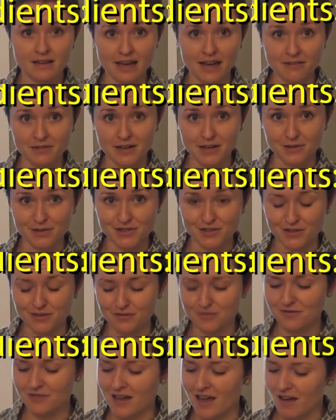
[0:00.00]
1/2 ounce
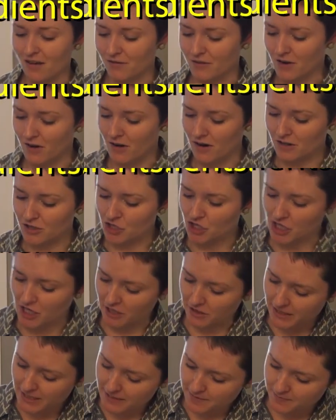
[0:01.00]
of Alvear
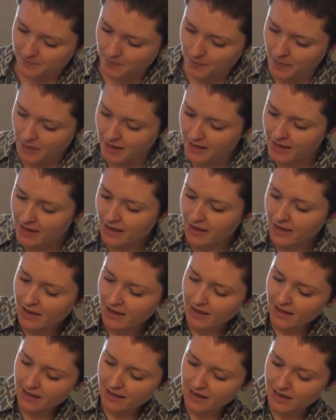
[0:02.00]
sherry,
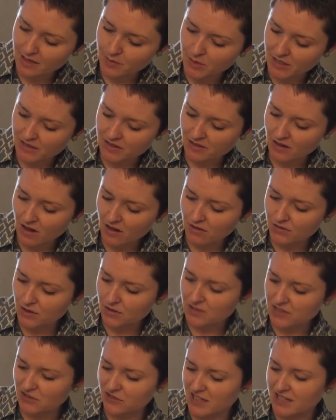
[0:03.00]
and because all of
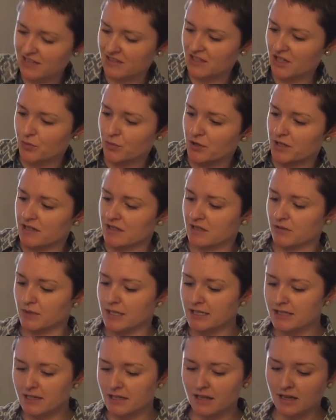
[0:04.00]
those ingredients are pretty
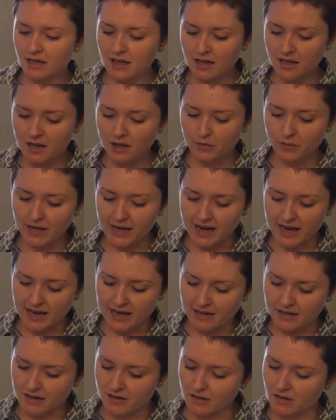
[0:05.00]
sweet, we
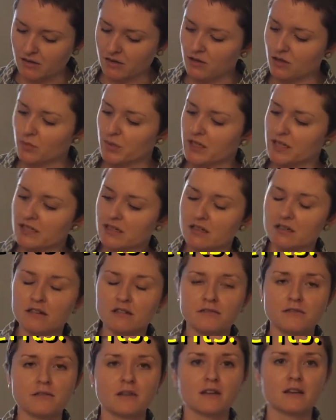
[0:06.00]
added a little bit
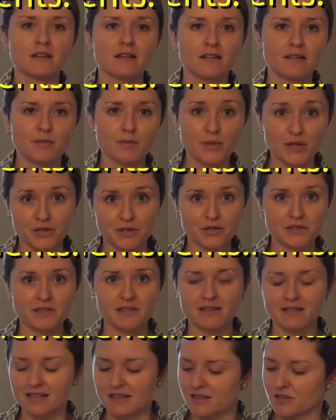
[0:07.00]
of
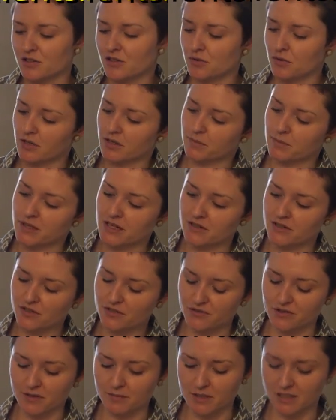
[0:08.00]
bitters. These are sorghum
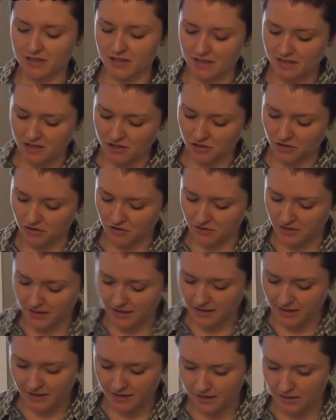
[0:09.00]
bitters from a
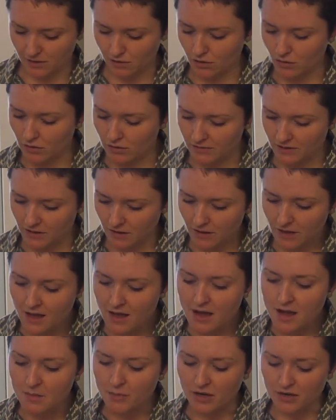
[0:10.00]
distillery in Louisville,
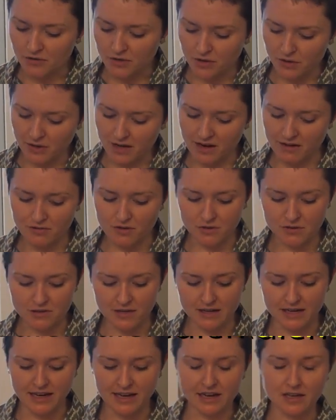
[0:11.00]
but if you don't have those
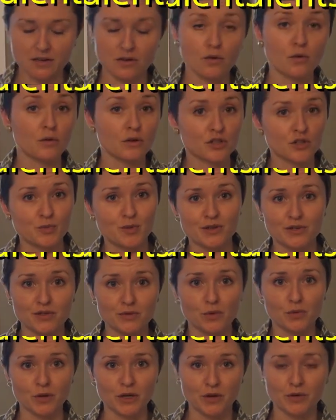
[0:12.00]
on hand, orange
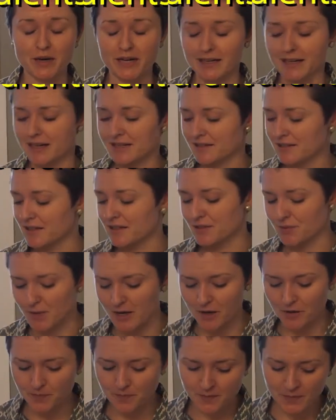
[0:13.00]
bitters will work quite nicely as
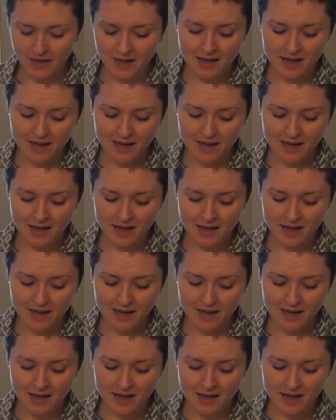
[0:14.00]
well.